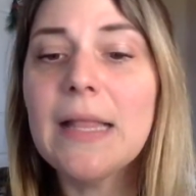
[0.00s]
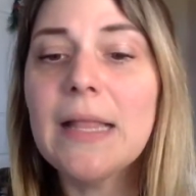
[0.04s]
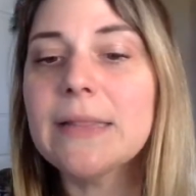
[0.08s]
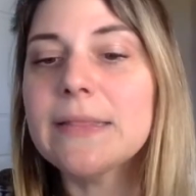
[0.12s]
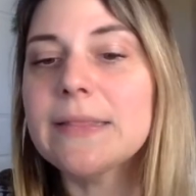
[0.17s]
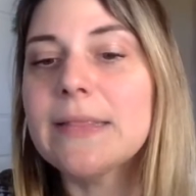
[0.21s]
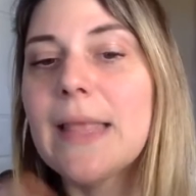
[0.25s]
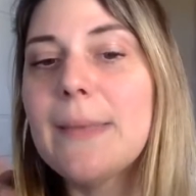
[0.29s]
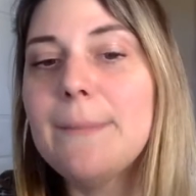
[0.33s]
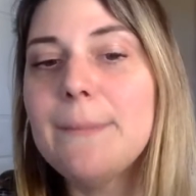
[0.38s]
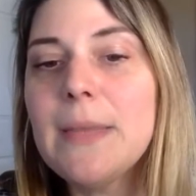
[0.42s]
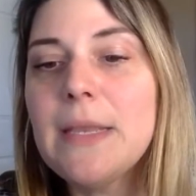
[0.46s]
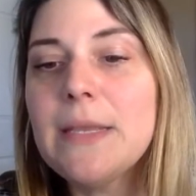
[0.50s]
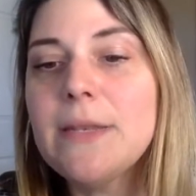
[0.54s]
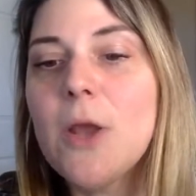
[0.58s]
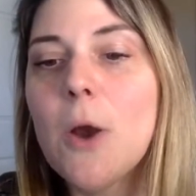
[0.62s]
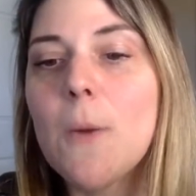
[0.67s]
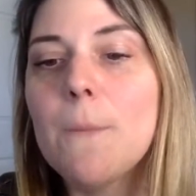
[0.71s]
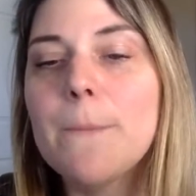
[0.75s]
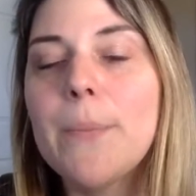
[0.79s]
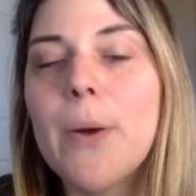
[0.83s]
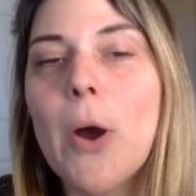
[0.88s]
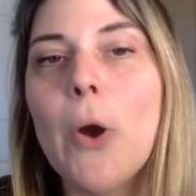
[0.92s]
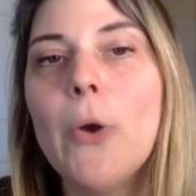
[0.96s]
Let me know,
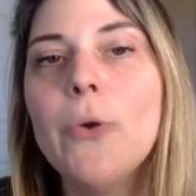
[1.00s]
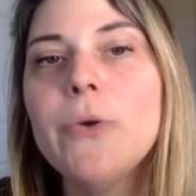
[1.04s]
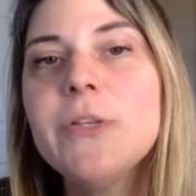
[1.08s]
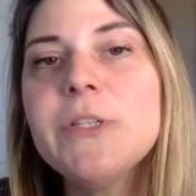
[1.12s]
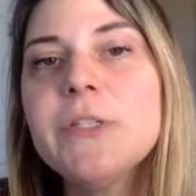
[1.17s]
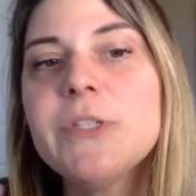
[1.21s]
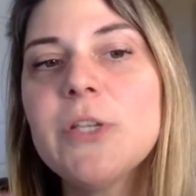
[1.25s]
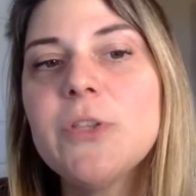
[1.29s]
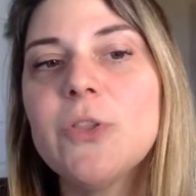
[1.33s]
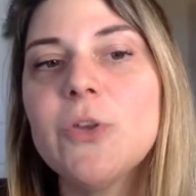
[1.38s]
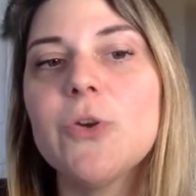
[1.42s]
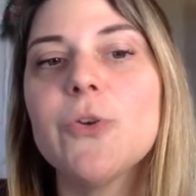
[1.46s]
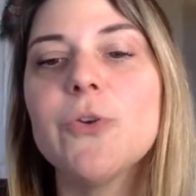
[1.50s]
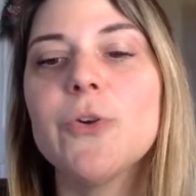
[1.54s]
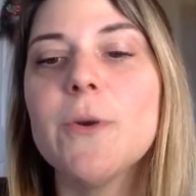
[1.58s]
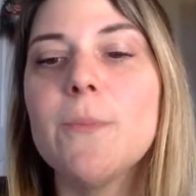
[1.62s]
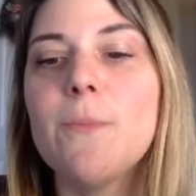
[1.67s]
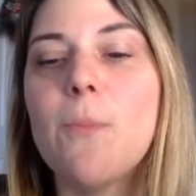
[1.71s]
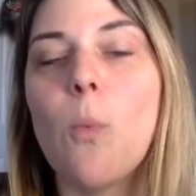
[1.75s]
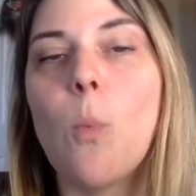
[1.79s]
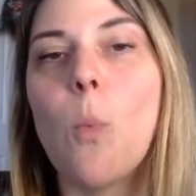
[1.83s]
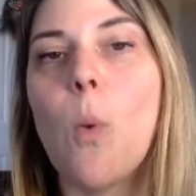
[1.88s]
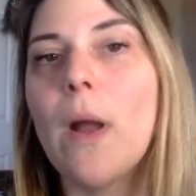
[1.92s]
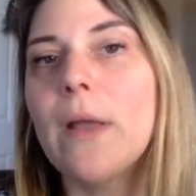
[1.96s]
post to the group
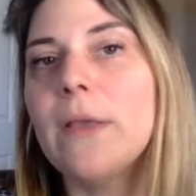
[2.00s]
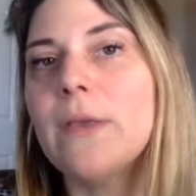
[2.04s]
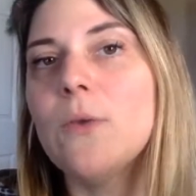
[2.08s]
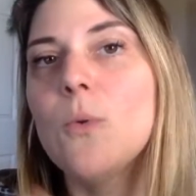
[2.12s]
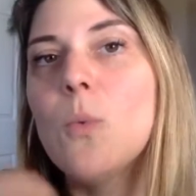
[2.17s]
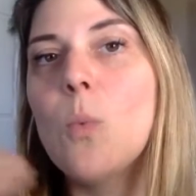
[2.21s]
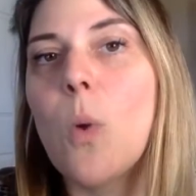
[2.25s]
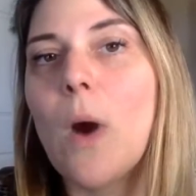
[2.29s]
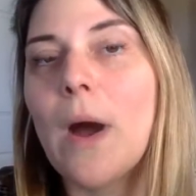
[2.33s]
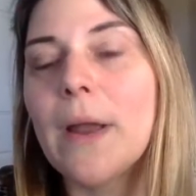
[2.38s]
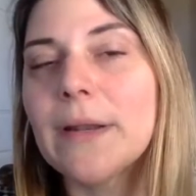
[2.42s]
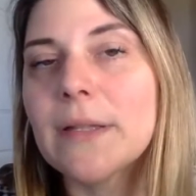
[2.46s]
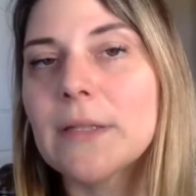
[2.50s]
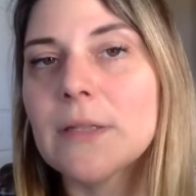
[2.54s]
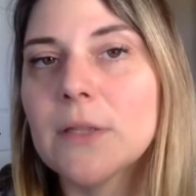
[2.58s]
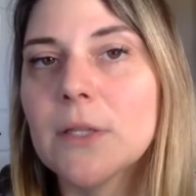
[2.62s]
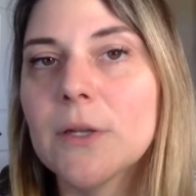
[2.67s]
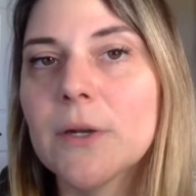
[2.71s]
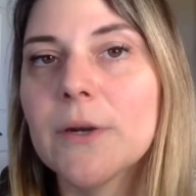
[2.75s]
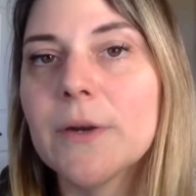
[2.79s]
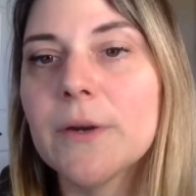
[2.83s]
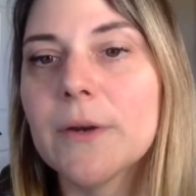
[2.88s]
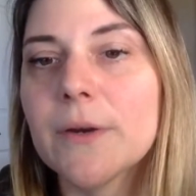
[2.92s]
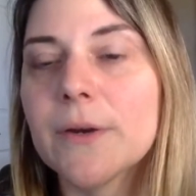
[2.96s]
what you want to
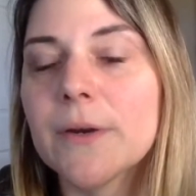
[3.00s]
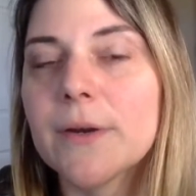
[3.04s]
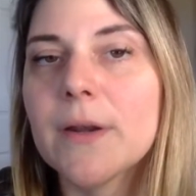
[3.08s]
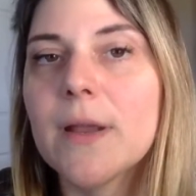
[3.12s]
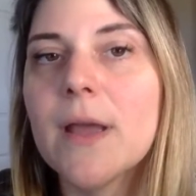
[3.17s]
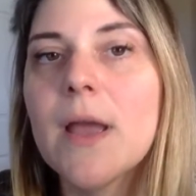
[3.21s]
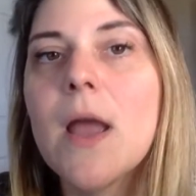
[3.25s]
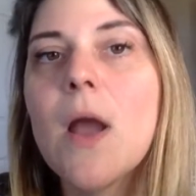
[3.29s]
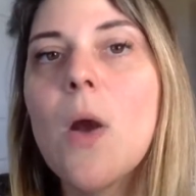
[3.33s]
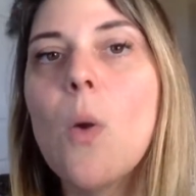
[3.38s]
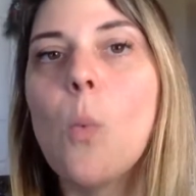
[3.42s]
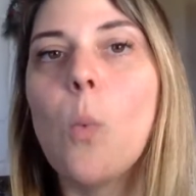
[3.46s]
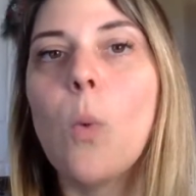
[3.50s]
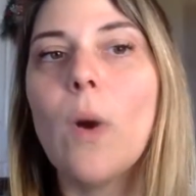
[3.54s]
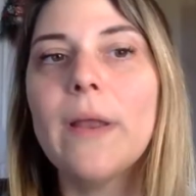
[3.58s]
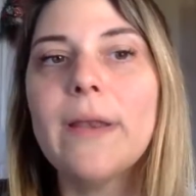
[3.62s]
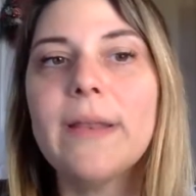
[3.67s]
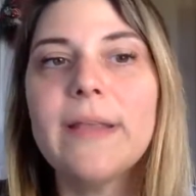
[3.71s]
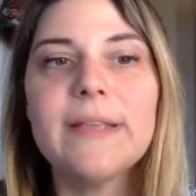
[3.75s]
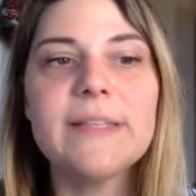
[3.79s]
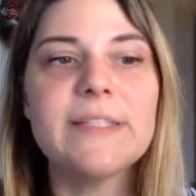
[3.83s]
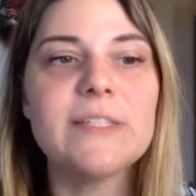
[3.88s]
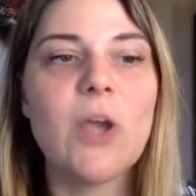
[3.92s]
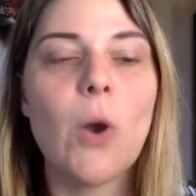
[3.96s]
learn, what
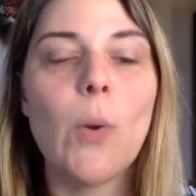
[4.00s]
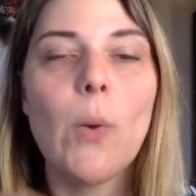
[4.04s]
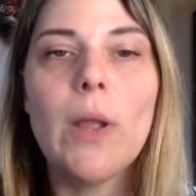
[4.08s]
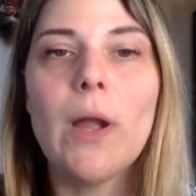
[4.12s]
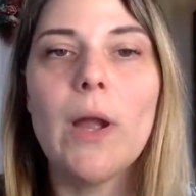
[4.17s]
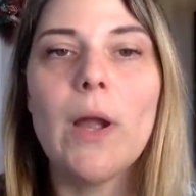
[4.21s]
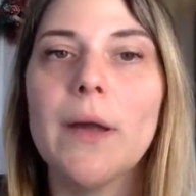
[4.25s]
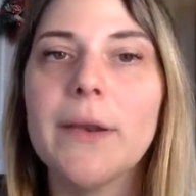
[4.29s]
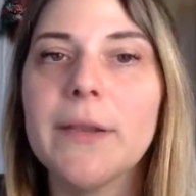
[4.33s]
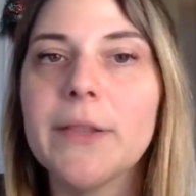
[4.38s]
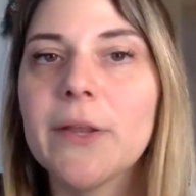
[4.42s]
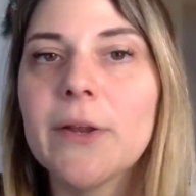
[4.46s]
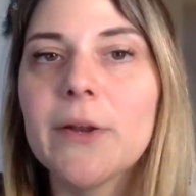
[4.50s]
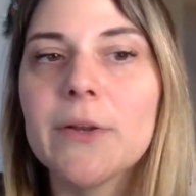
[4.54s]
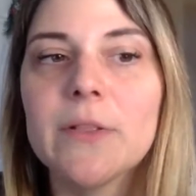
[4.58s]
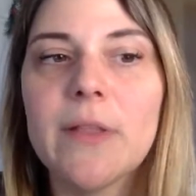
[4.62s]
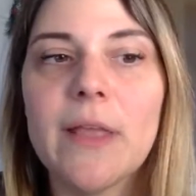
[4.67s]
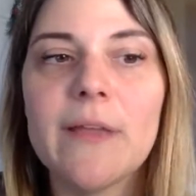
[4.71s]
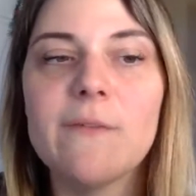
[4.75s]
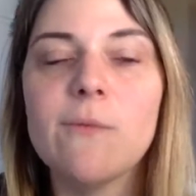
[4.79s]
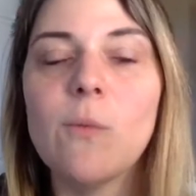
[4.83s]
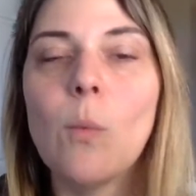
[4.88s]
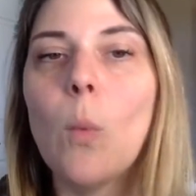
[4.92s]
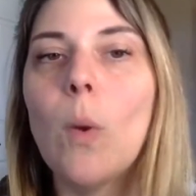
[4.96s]
is going on in your
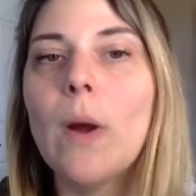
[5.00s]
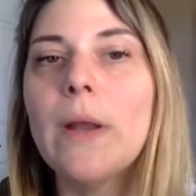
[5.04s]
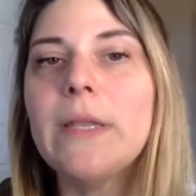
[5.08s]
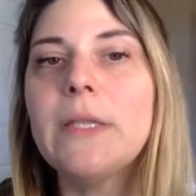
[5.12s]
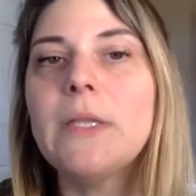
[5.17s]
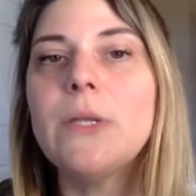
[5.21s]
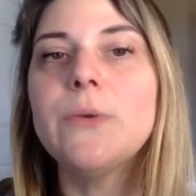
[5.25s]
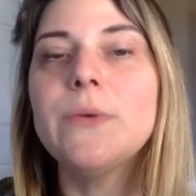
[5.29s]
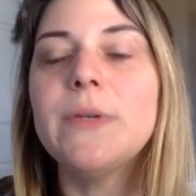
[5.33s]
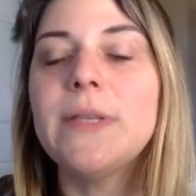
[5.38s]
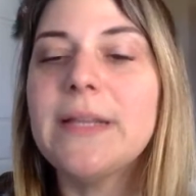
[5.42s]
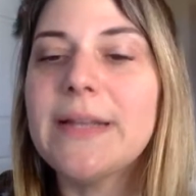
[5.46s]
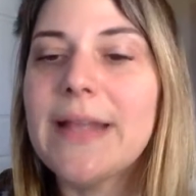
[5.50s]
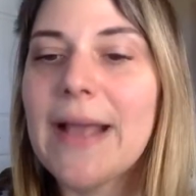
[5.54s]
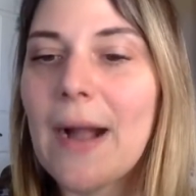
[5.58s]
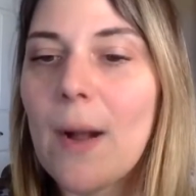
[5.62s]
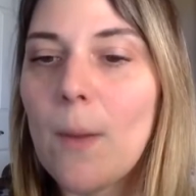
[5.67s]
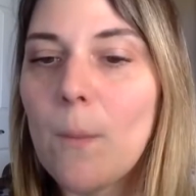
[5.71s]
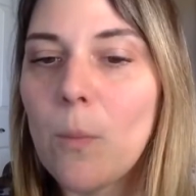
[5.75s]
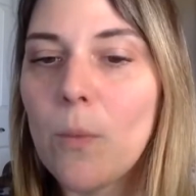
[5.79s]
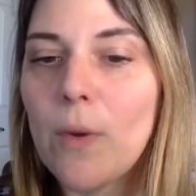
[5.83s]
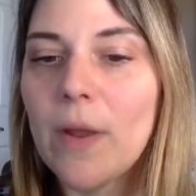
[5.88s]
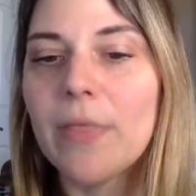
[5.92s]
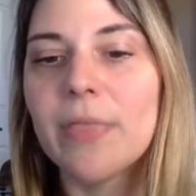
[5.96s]
life, what do you need
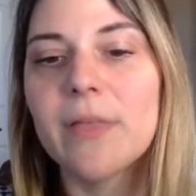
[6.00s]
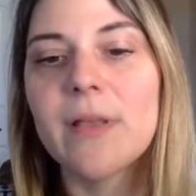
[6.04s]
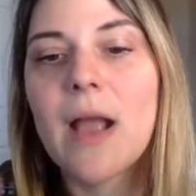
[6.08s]
help with?